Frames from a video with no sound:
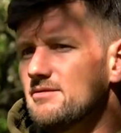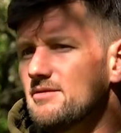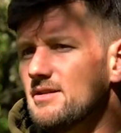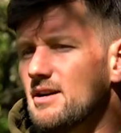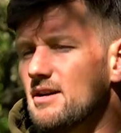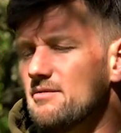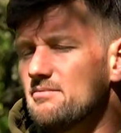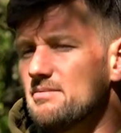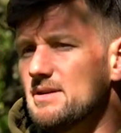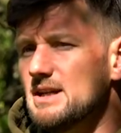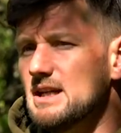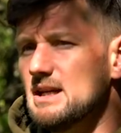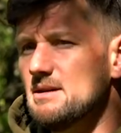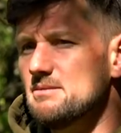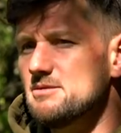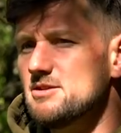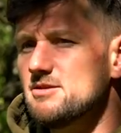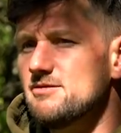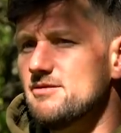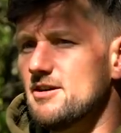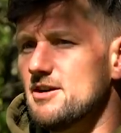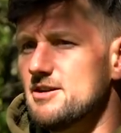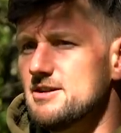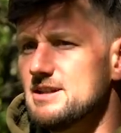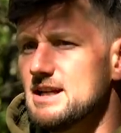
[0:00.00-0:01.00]
I've been able
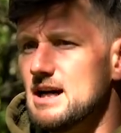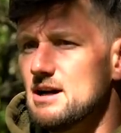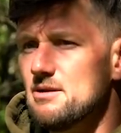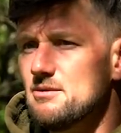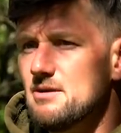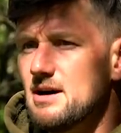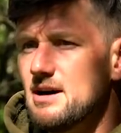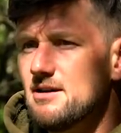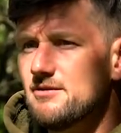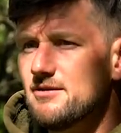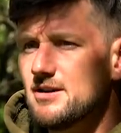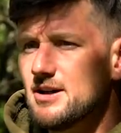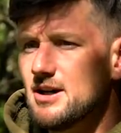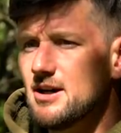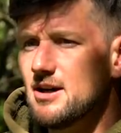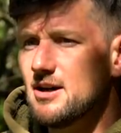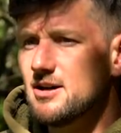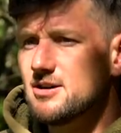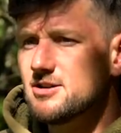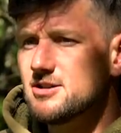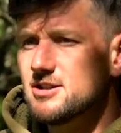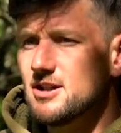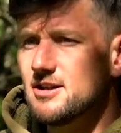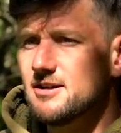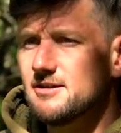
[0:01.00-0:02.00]
to find out where they
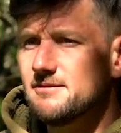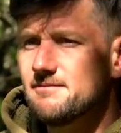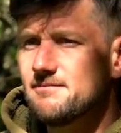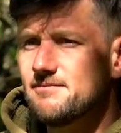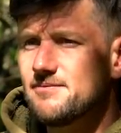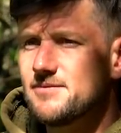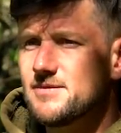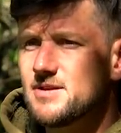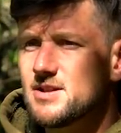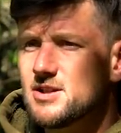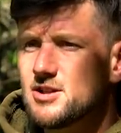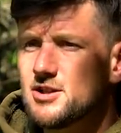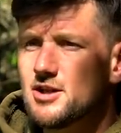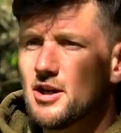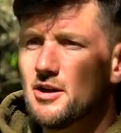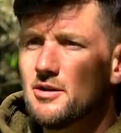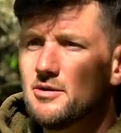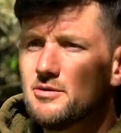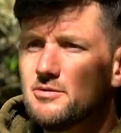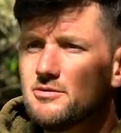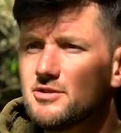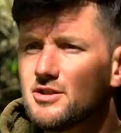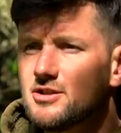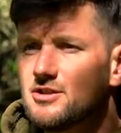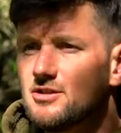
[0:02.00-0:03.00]
are. So
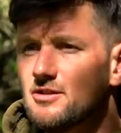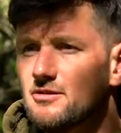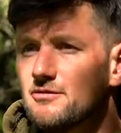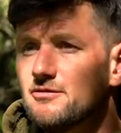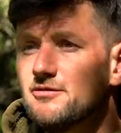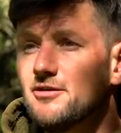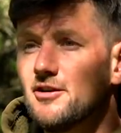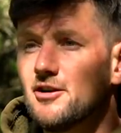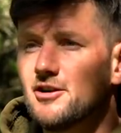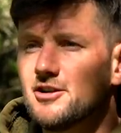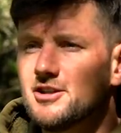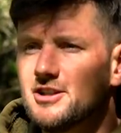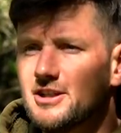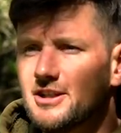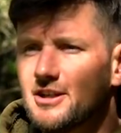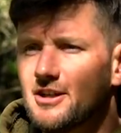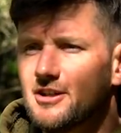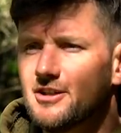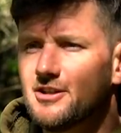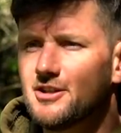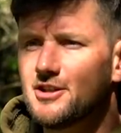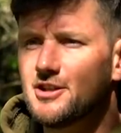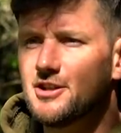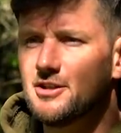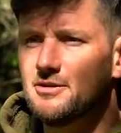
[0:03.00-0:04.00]
Joe's unfortunately
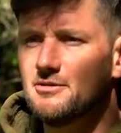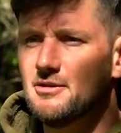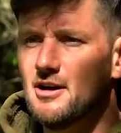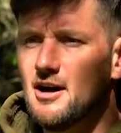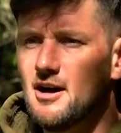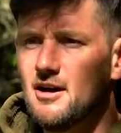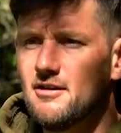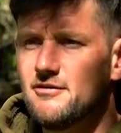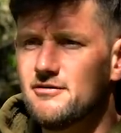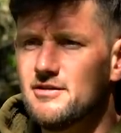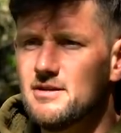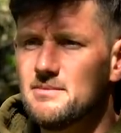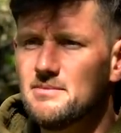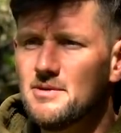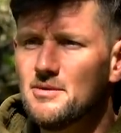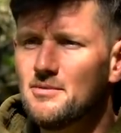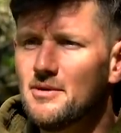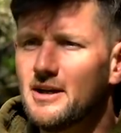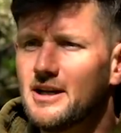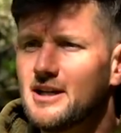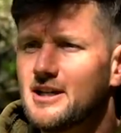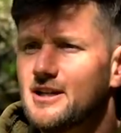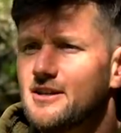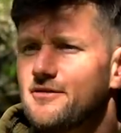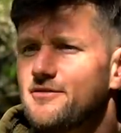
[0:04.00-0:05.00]
got to shoot off. It'd be
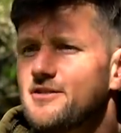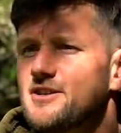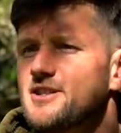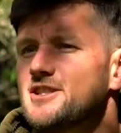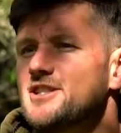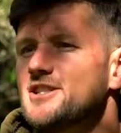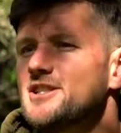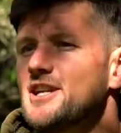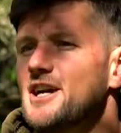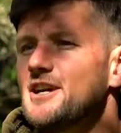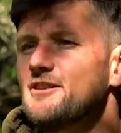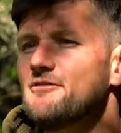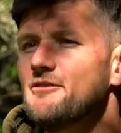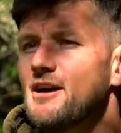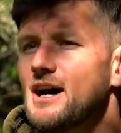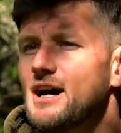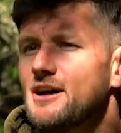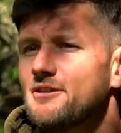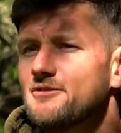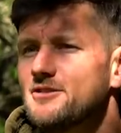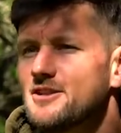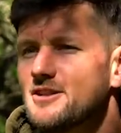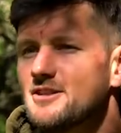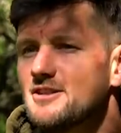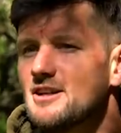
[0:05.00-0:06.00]
wicked if he could stay
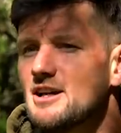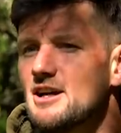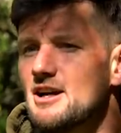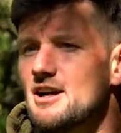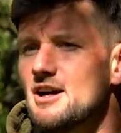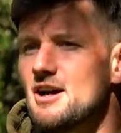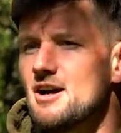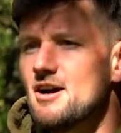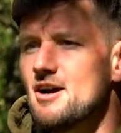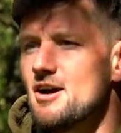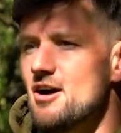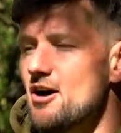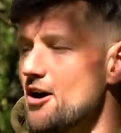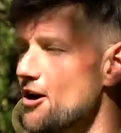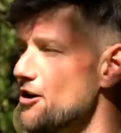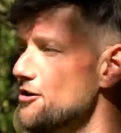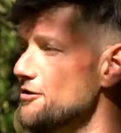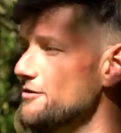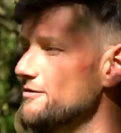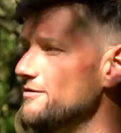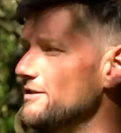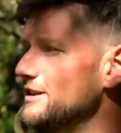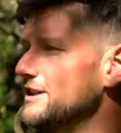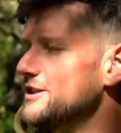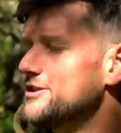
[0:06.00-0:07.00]
around and
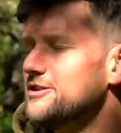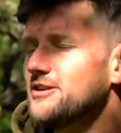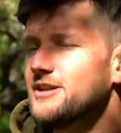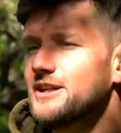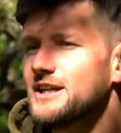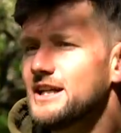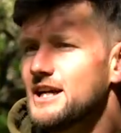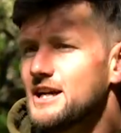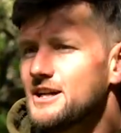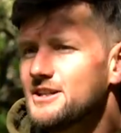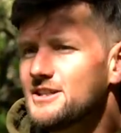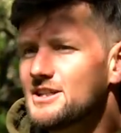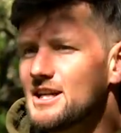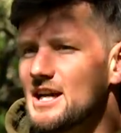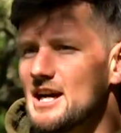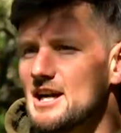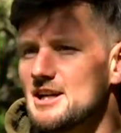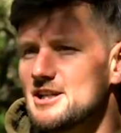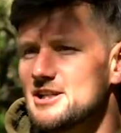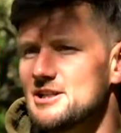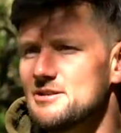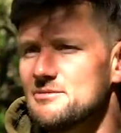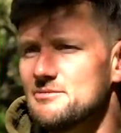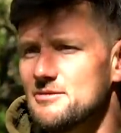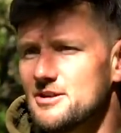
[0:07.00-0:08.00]
hopefully try and get us
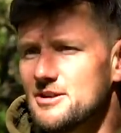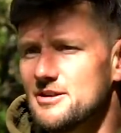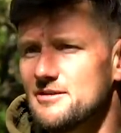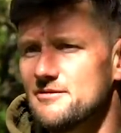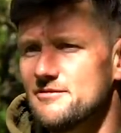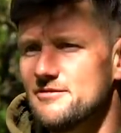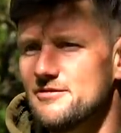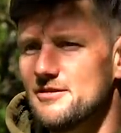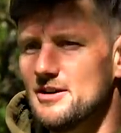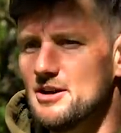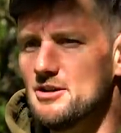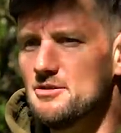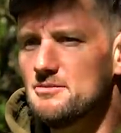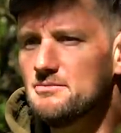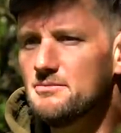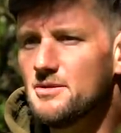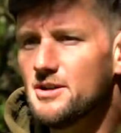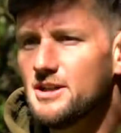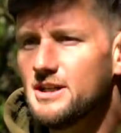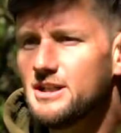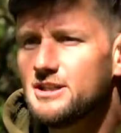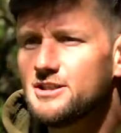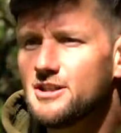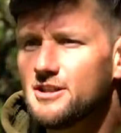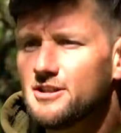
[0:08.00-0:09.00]
catching one on film,
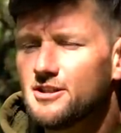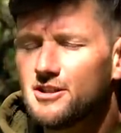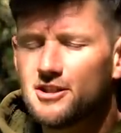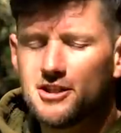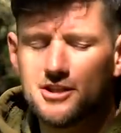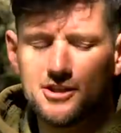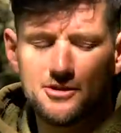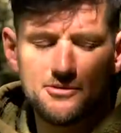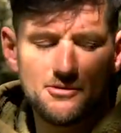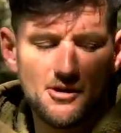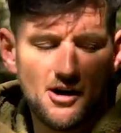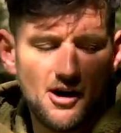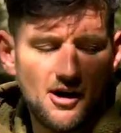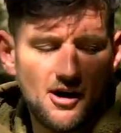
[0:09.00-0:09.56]
but he's got to shoot